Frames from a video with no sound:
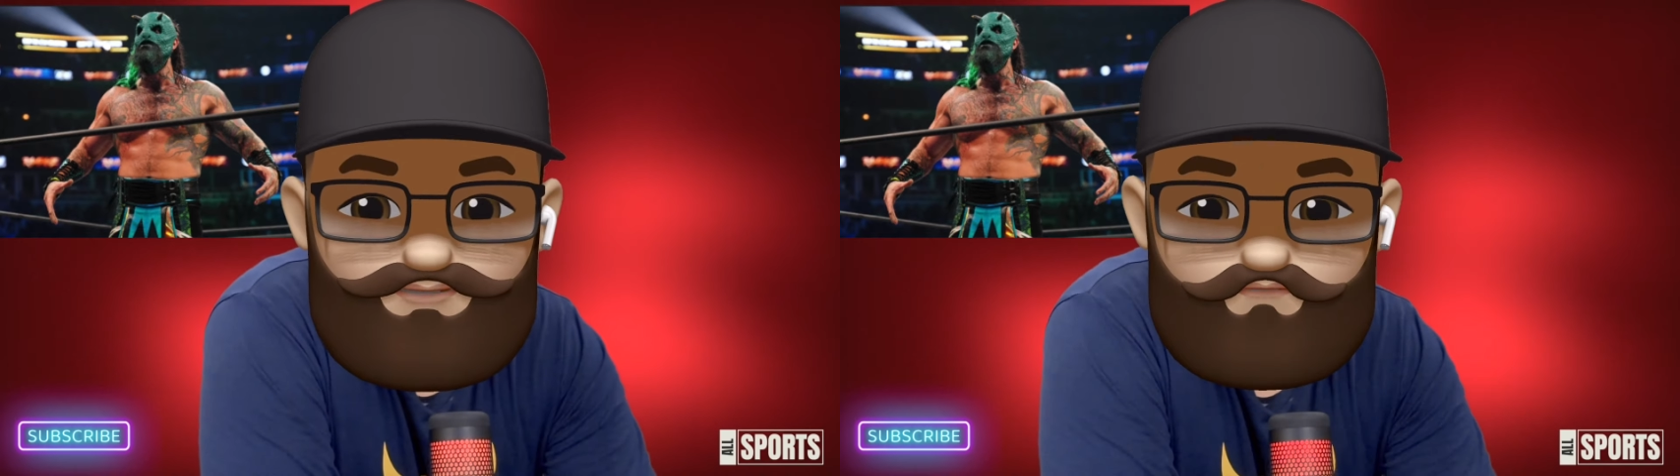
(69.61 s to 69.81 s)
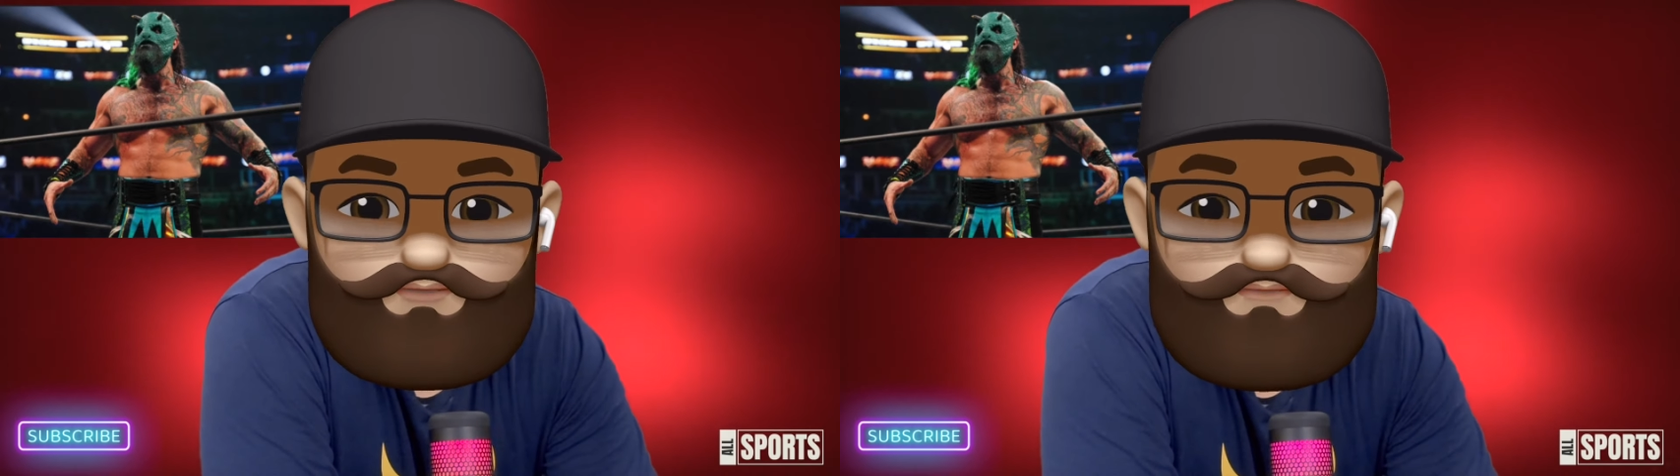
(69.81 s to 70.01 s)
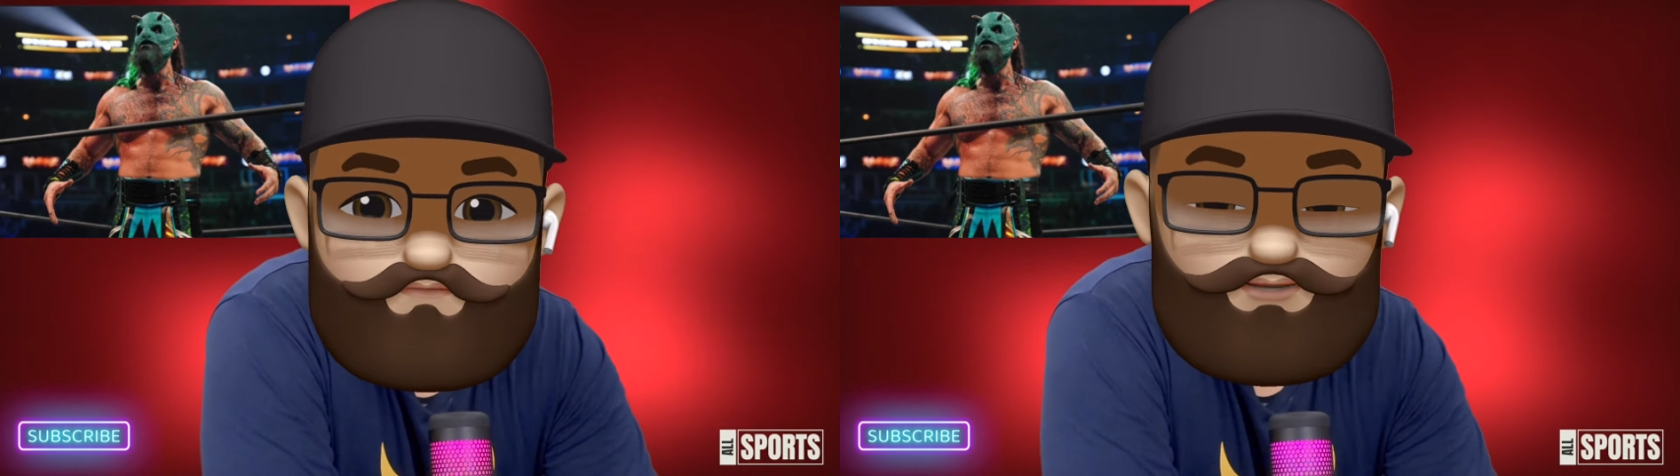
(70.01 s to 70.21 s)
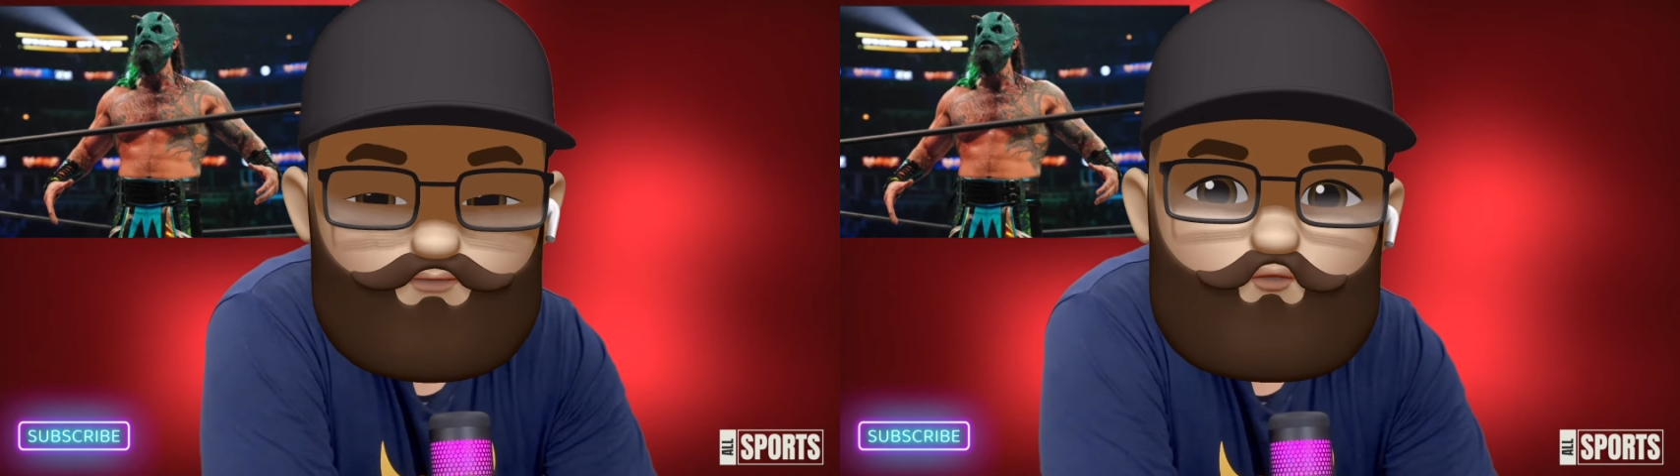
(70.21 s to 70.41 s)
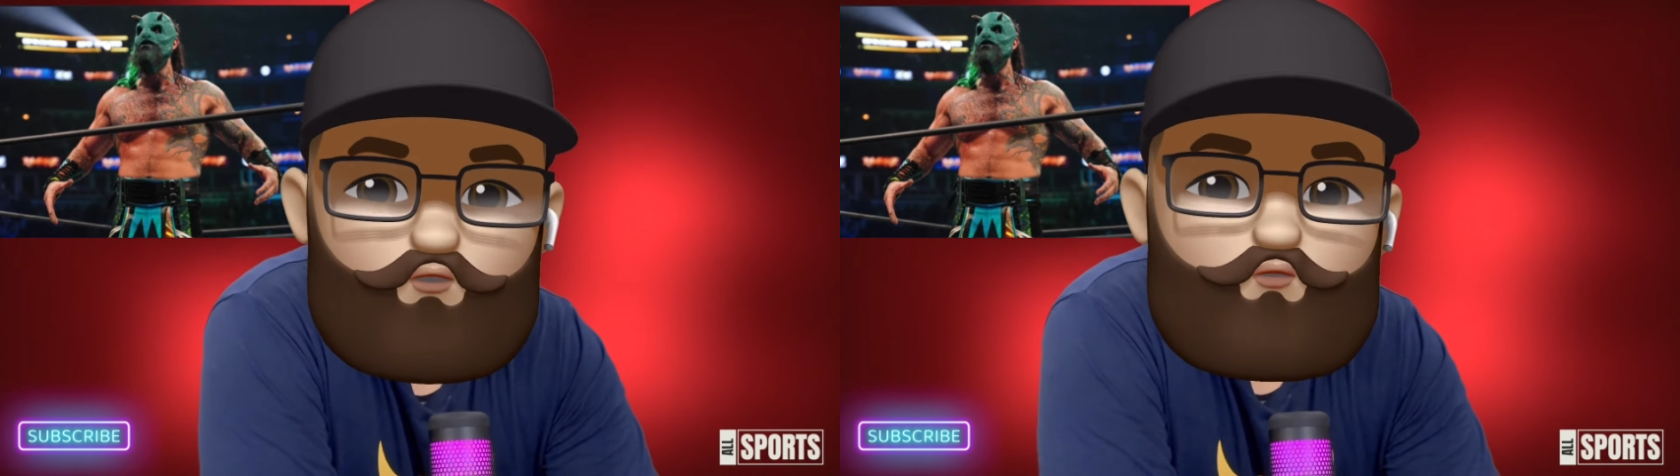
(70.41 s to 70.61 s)
suffered a
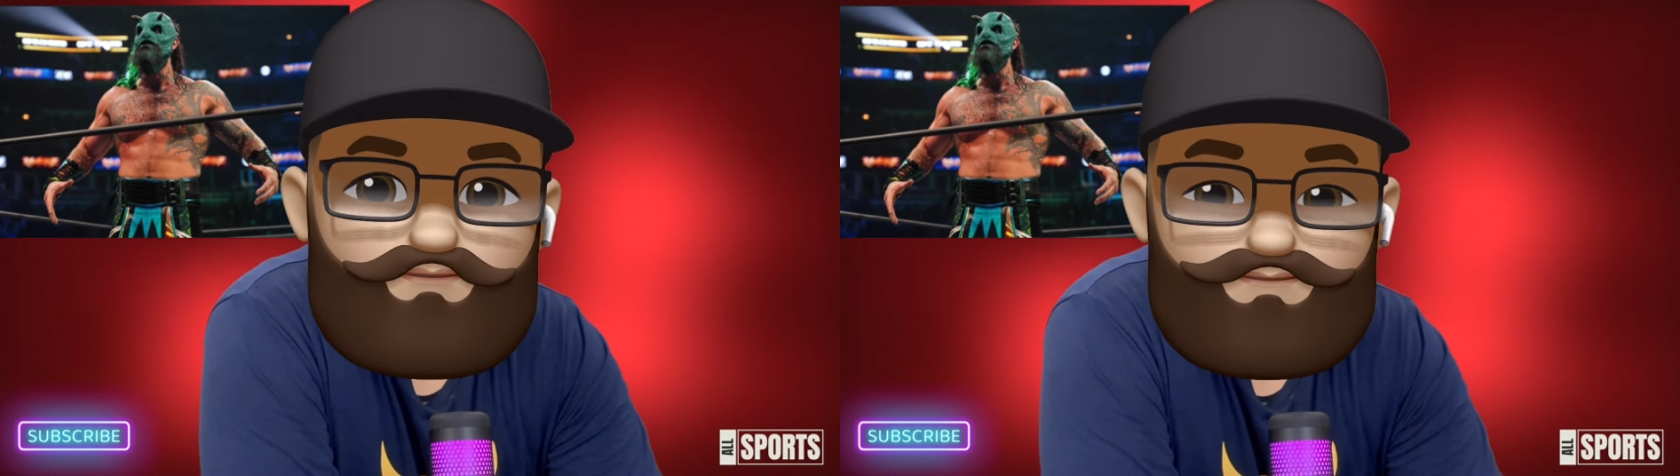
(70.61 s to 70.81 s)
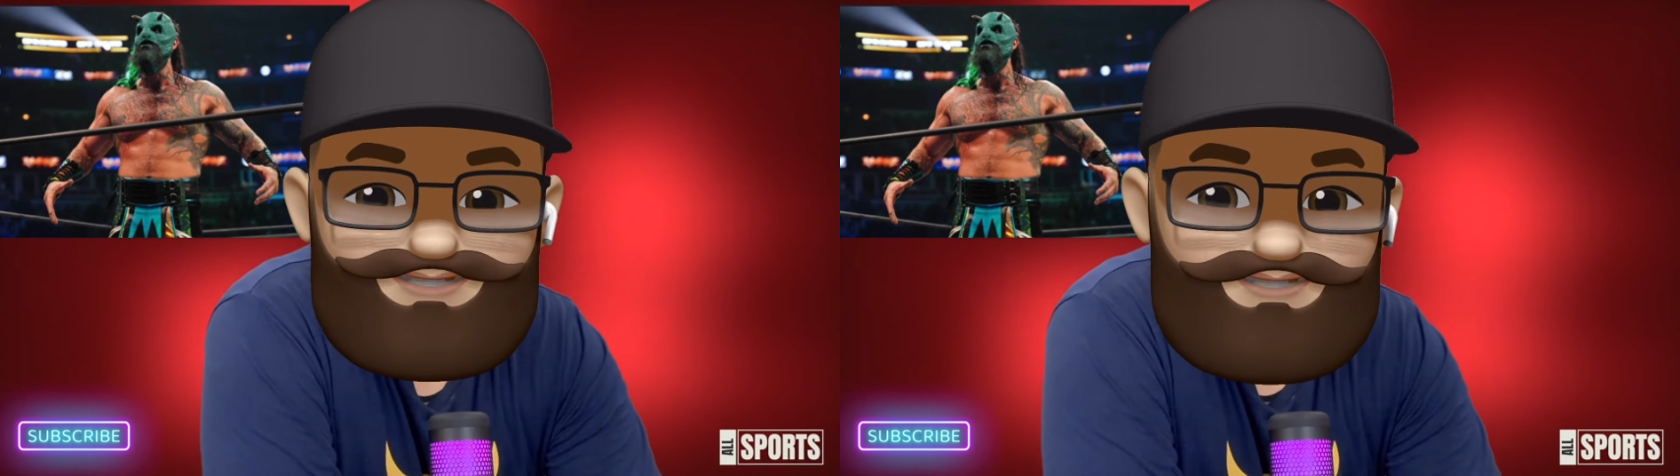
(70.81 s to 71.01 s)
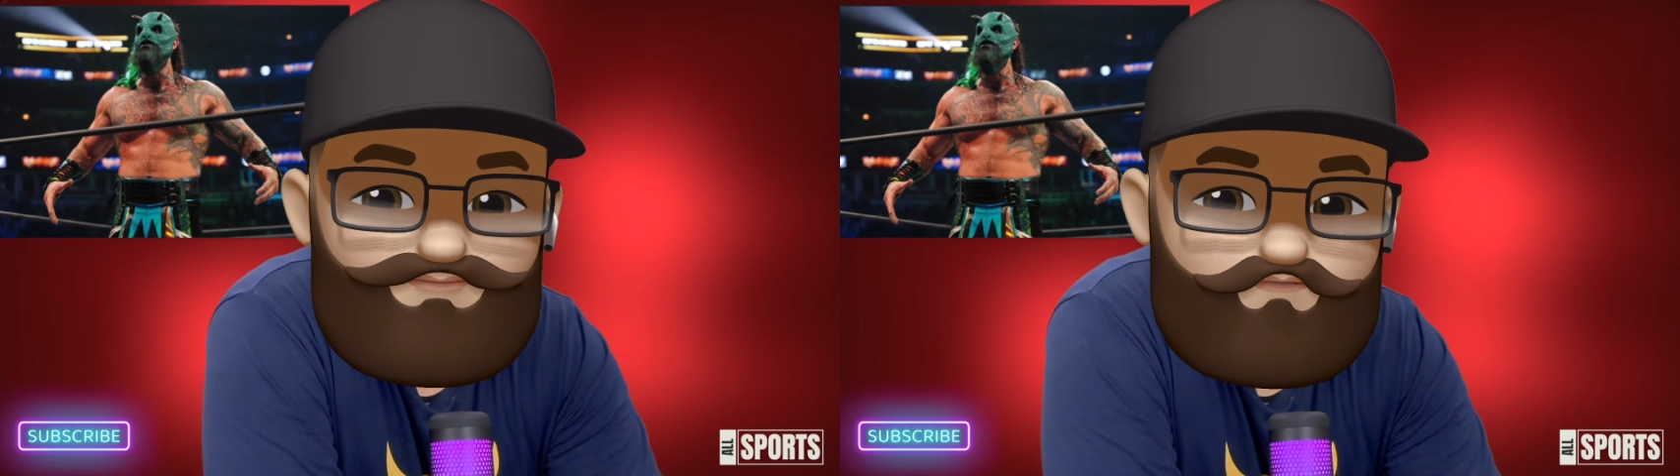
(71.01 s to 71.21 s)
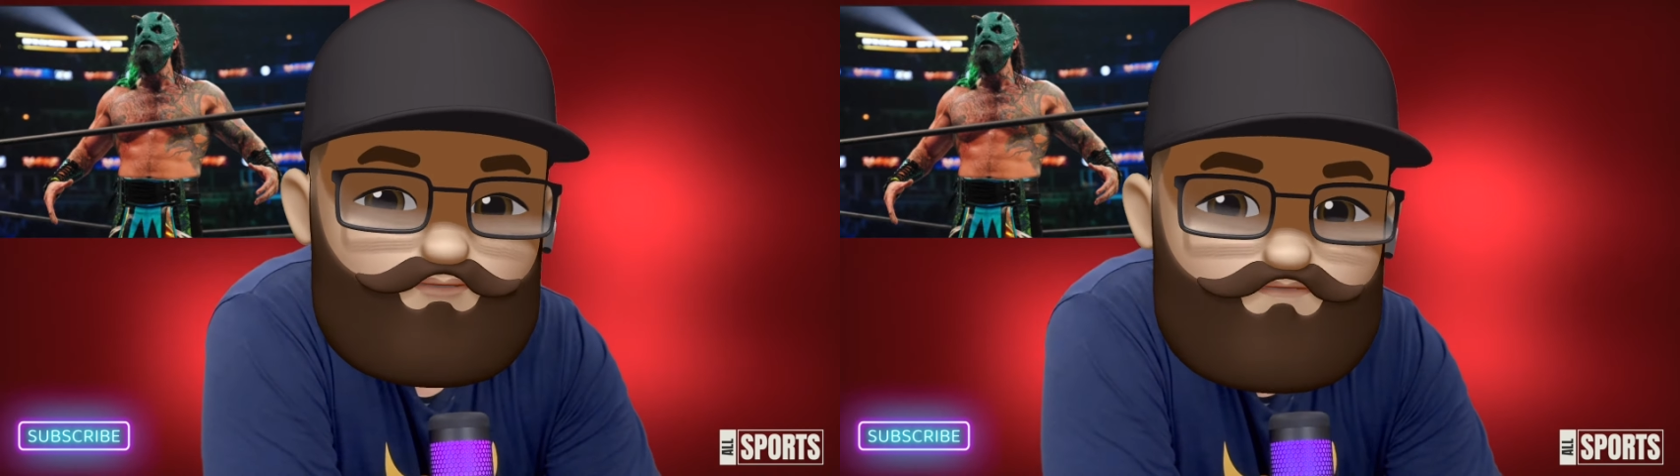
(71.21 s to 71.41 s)
partial torn bicep.